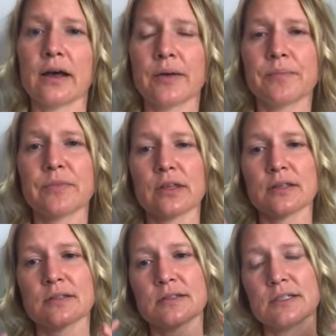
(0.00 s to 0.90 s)
the
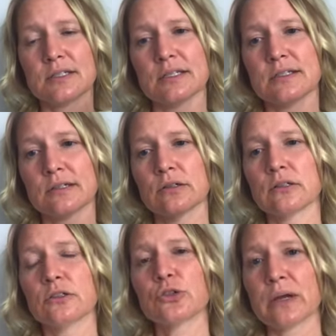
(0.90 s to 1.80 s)
statistical
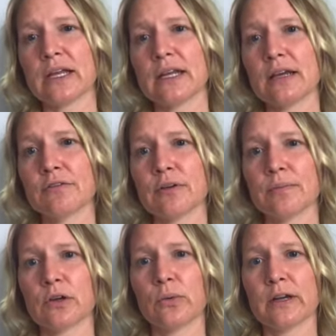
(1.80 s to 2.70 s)
training from the
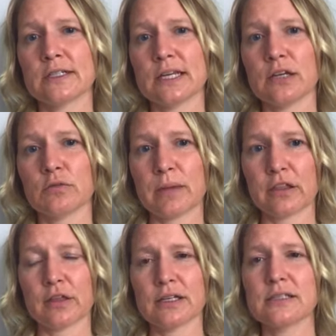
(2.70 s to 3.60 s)
quantitative
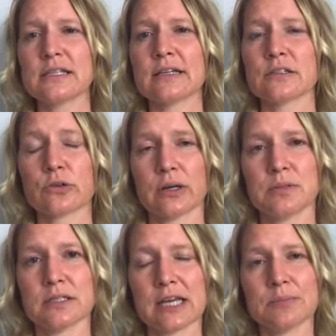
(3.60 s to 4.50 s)
methods and describes
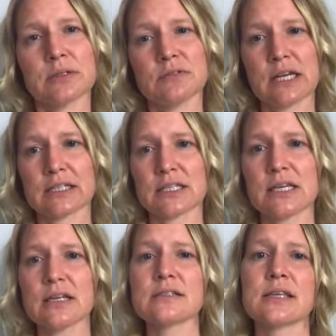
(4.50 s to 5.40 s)
the types of
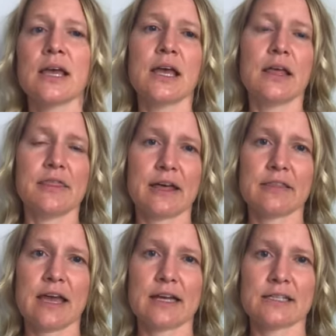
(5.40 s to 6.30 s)
techniques that they
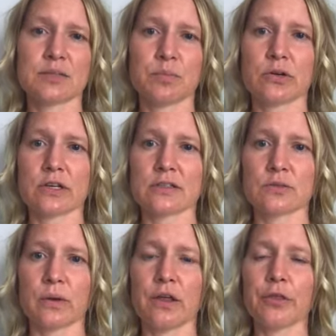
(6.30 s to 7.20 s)
had experience
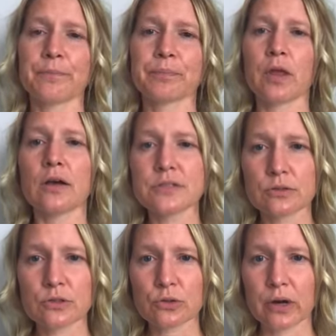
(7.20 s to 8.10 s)
with. Also
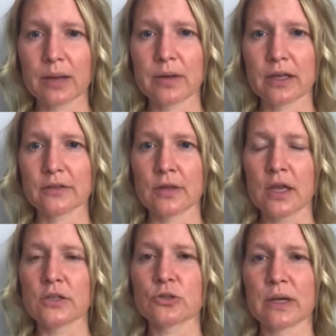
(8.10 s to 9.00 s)
describing
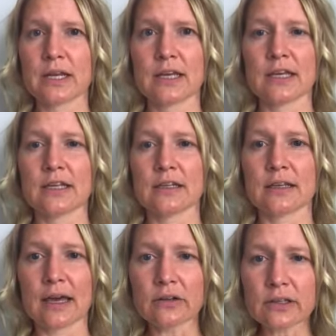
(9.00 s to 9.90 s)
training in
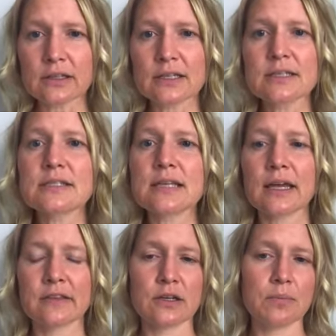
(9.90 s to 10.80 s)
calculus, and
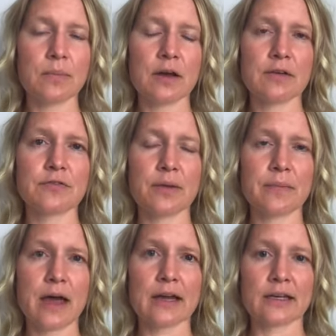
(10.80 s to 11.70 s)
then from
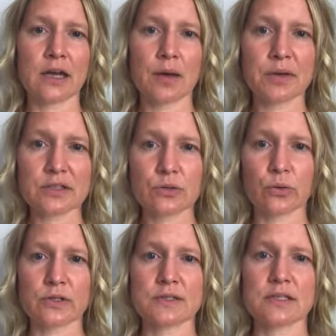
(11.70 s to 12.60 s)
the economics
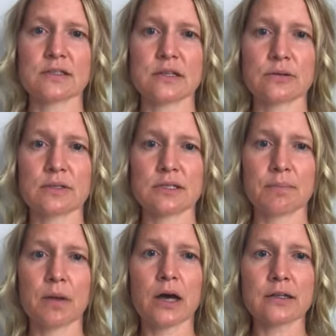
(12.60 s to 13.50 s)
courses, there is some
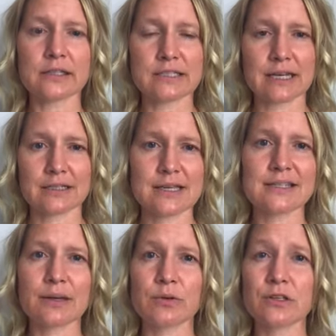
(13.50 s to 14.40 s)
modeling techniques
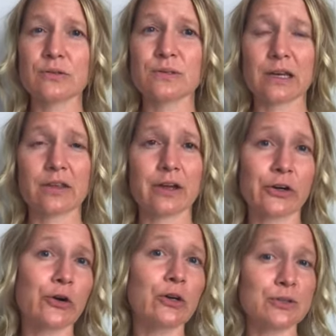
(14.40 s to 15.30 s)
that were used there that
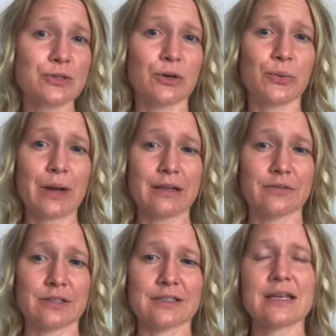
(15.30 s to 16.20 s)
are also
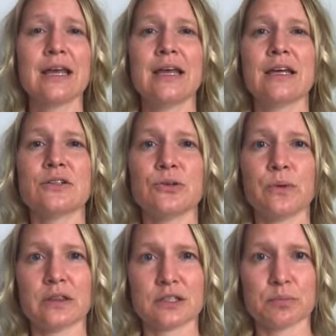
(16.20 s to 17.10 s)
relevant to
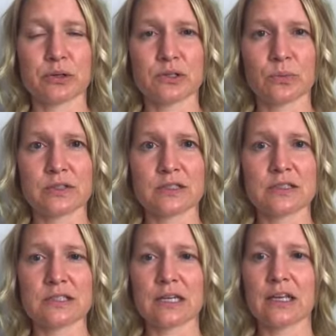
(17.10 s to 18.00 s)
what this person wants to
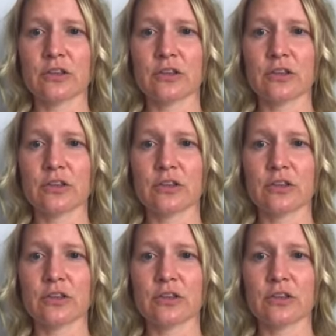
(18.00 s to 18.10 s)
study in their